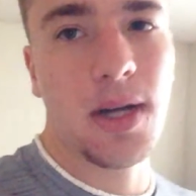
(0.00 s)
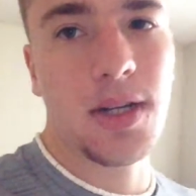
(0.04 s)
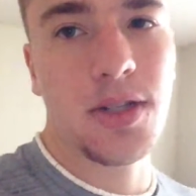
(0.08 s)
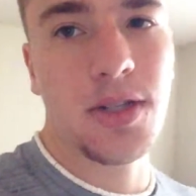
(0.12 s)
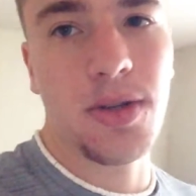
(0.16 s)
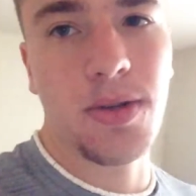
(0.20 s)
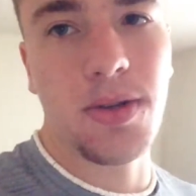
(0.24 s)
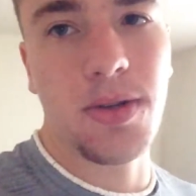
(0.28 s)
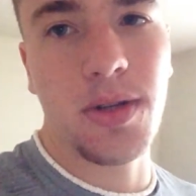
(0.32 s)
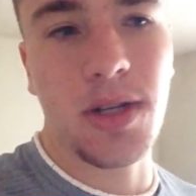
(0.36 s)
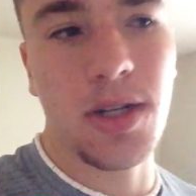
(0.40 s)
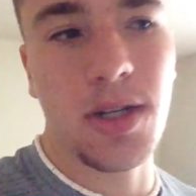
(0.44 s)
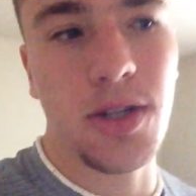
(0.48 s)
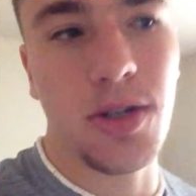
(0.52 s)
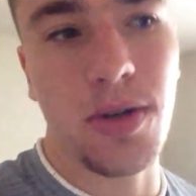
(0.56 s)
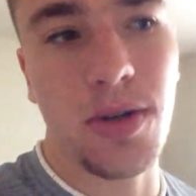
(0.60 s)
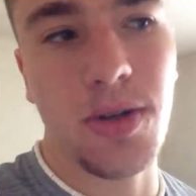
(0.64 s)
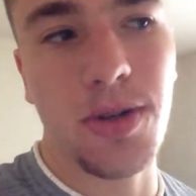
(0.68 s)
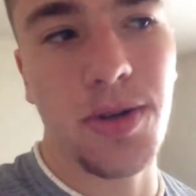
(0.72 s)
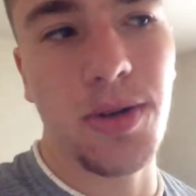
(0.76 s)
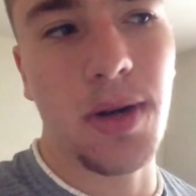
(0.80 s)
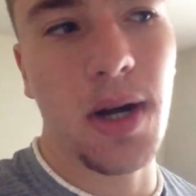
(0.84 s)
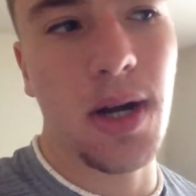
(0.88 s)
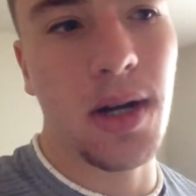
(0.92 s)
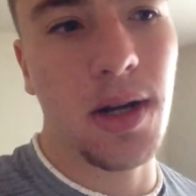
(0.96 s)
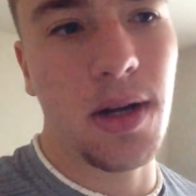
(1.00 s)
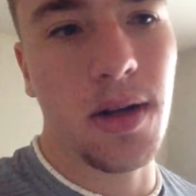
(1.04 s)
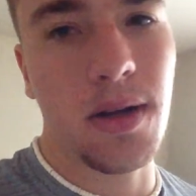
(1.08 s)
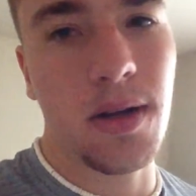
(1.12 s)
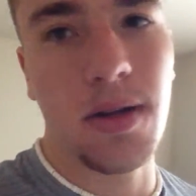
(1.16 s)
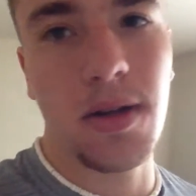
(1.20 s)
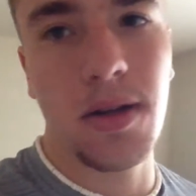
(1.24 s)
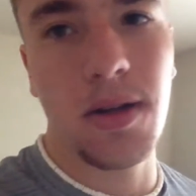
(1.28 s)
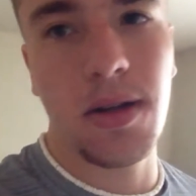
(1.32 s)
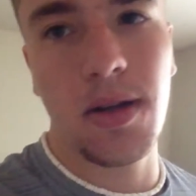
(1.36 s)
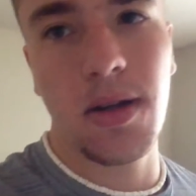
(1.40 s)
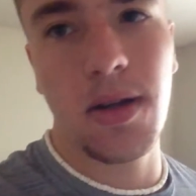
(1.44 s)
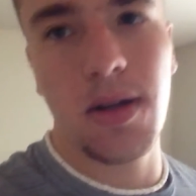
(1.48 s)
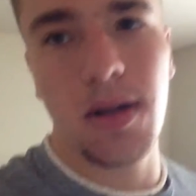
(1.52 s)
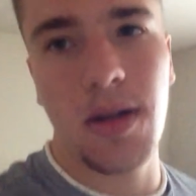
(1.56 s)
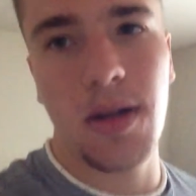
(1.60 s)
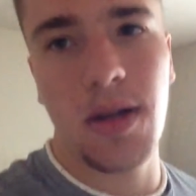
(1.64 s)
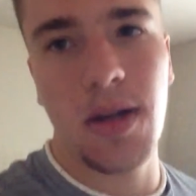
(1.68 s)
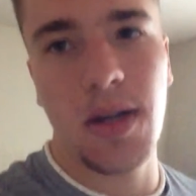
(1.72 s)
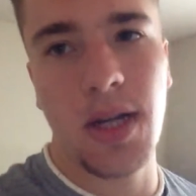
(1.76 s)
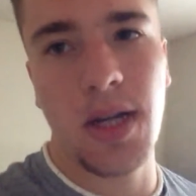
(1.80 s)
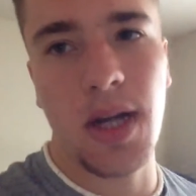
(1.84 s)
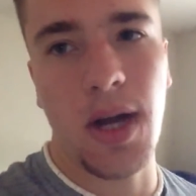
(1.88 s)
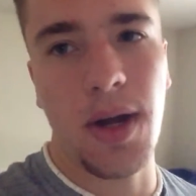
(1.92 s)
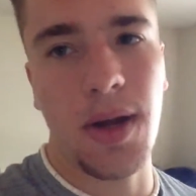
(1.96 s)
I showed you how to
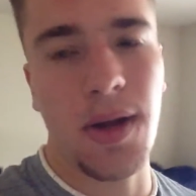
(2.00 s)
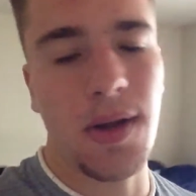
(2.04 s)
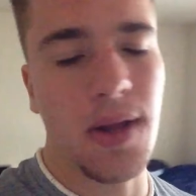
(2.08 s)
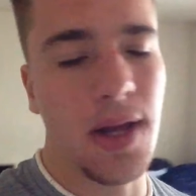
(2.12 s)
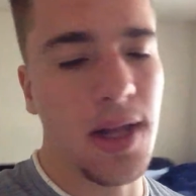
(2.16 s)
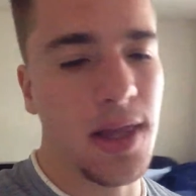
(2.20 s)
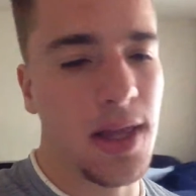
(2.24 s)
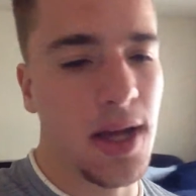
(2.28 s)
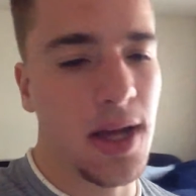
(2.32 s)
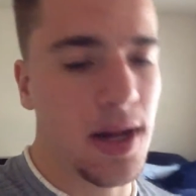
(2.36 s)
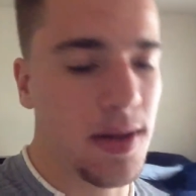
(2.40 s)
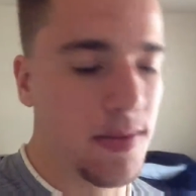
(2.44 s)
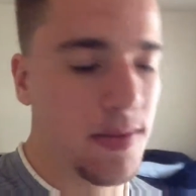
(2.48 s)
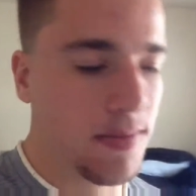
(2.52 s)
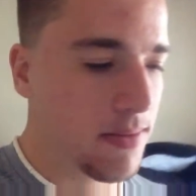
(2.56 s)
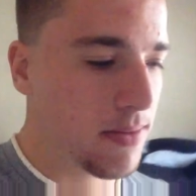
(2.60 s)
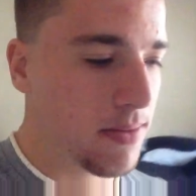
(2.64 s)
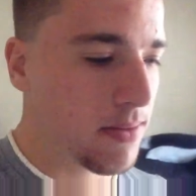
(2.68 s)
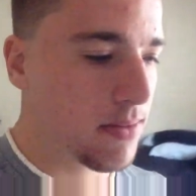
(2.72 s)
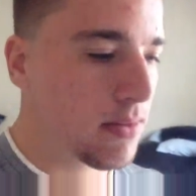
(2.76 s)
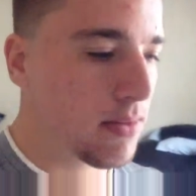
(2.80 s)
calculate that.